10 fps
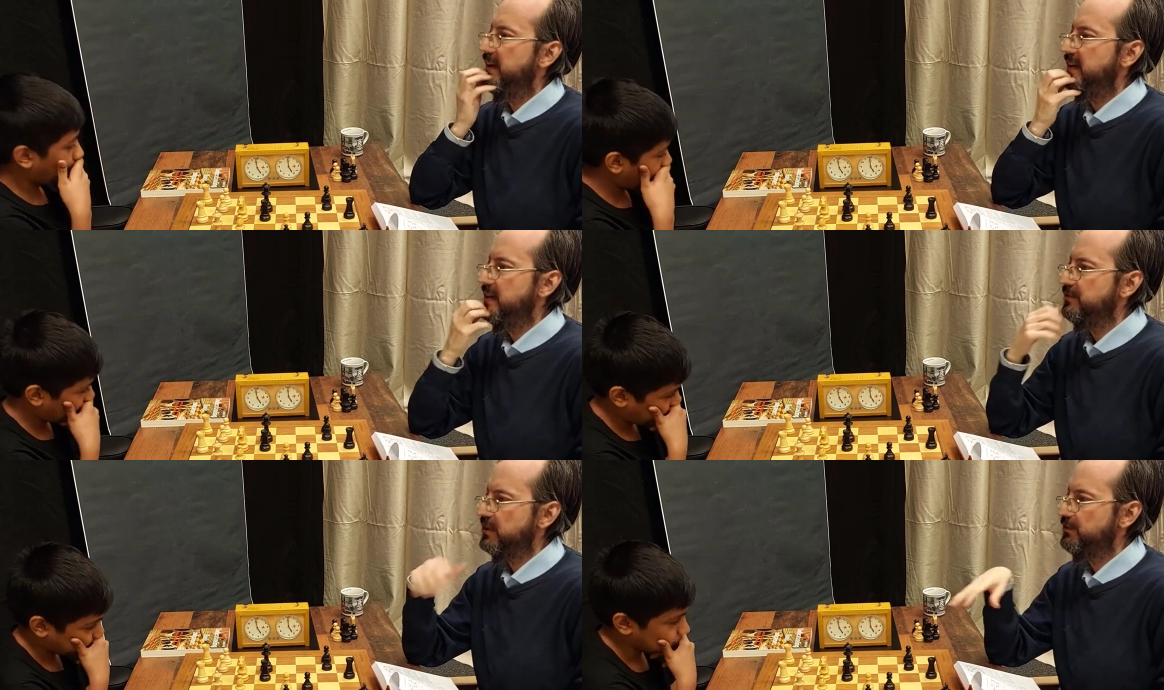Speaker 1: And
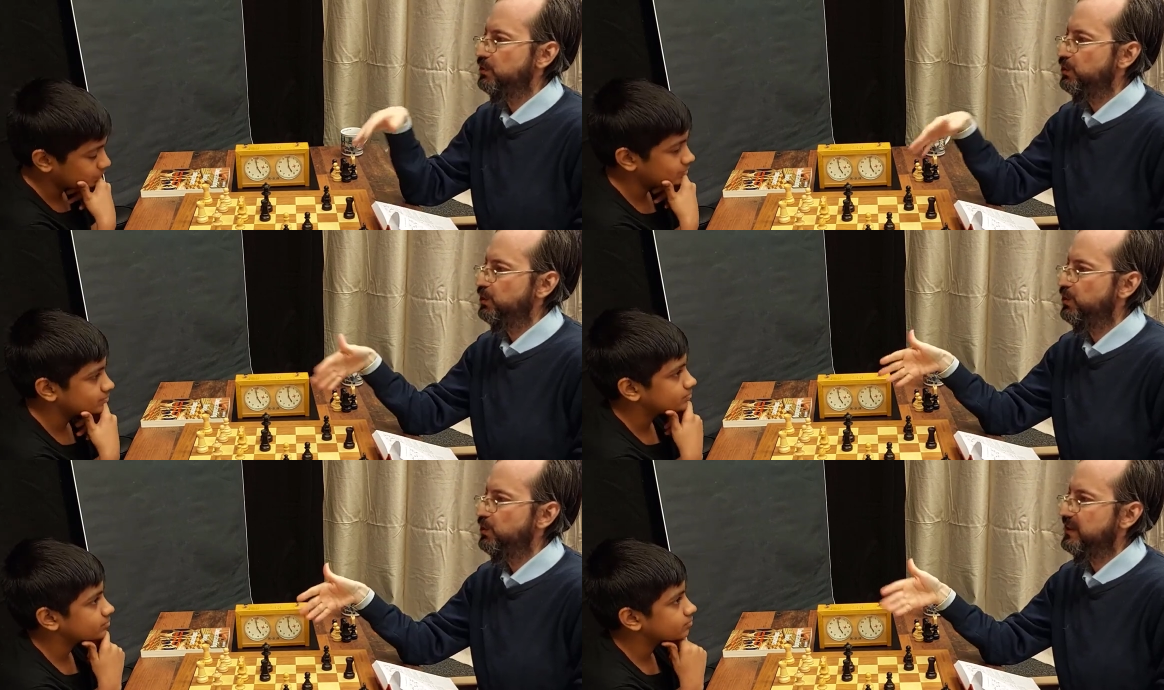even if you,
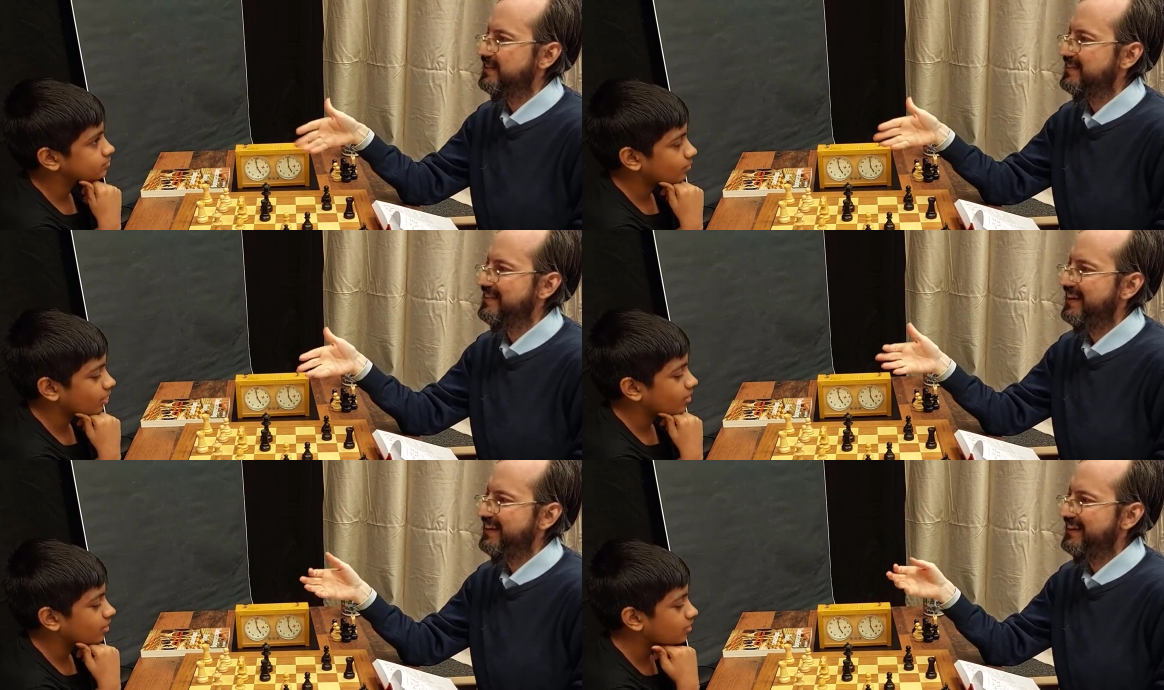you know,
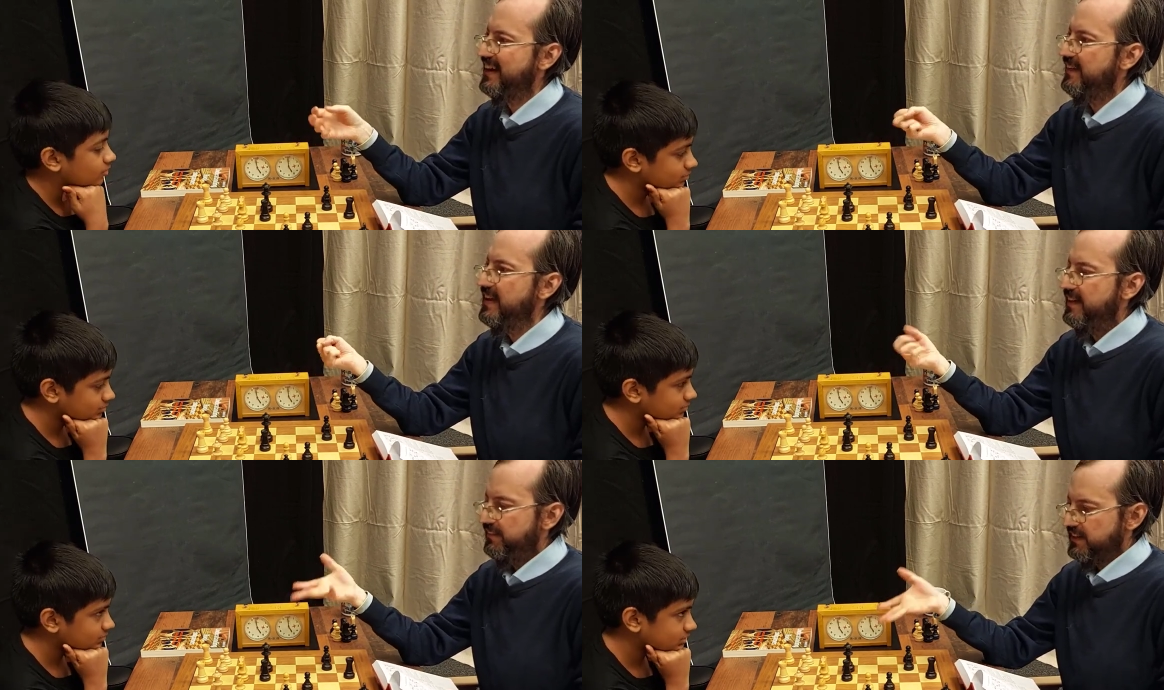it's like, yeah,
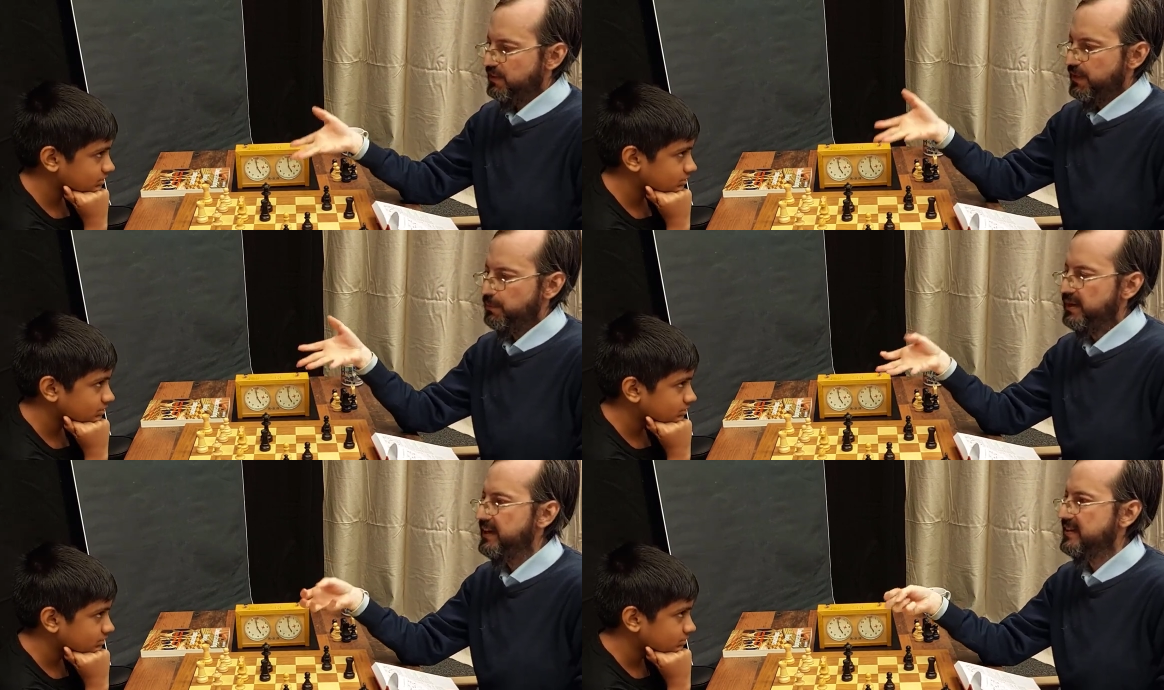this is when
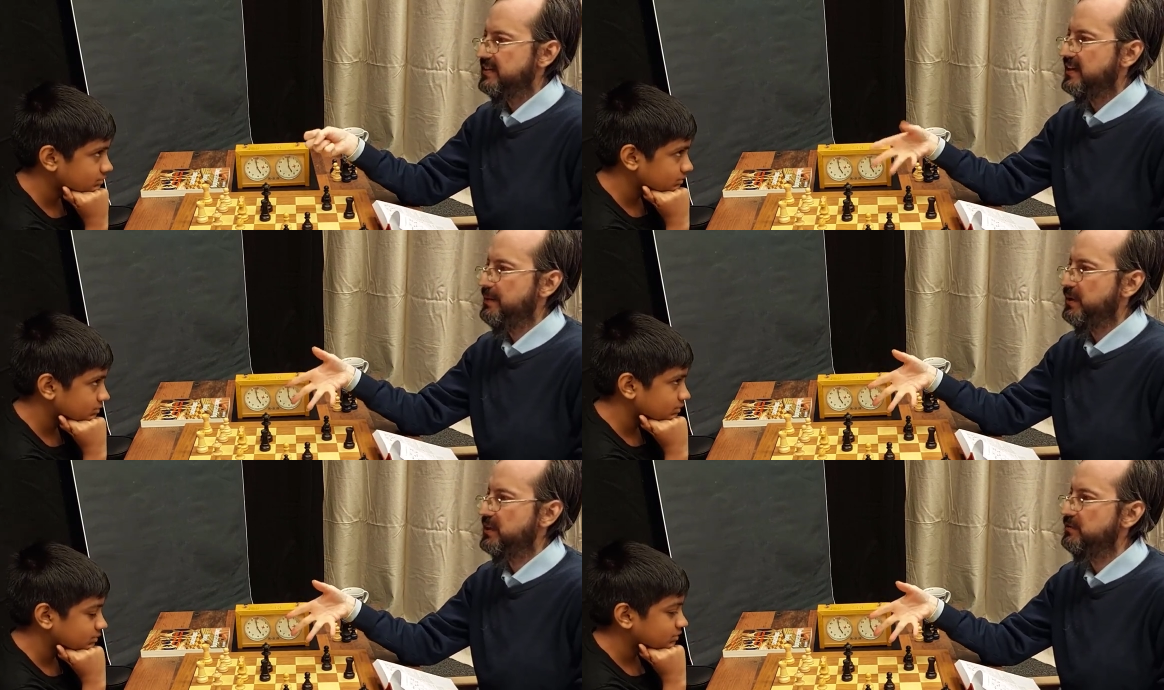you play against these
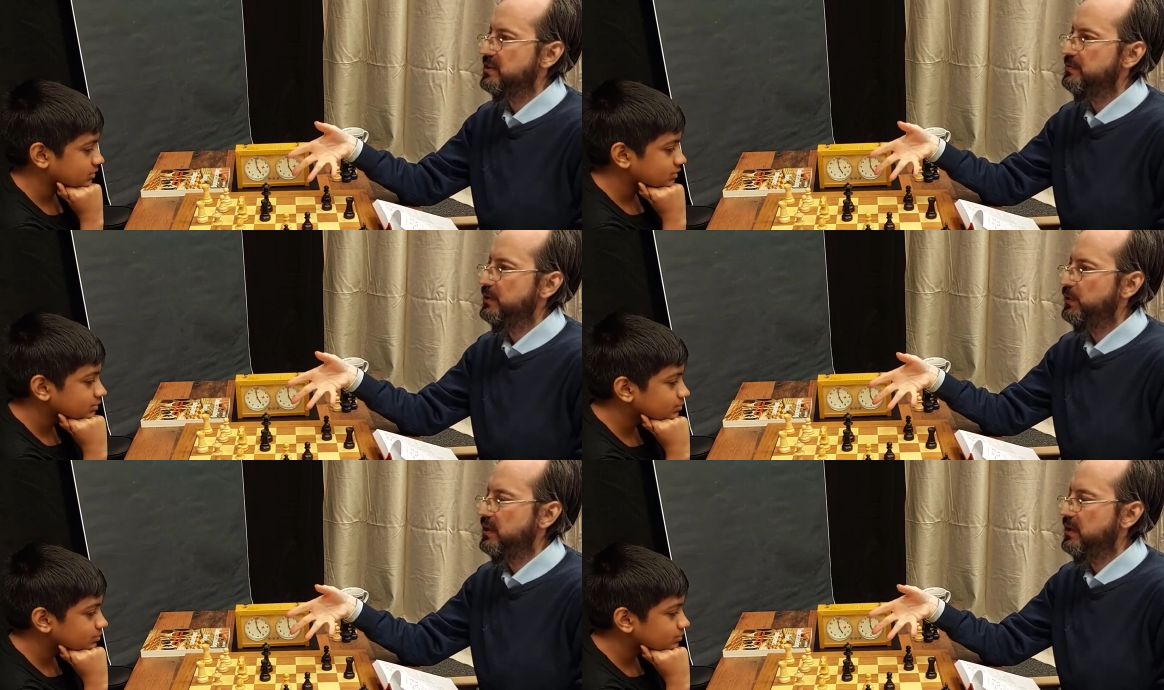hyperactivists, when you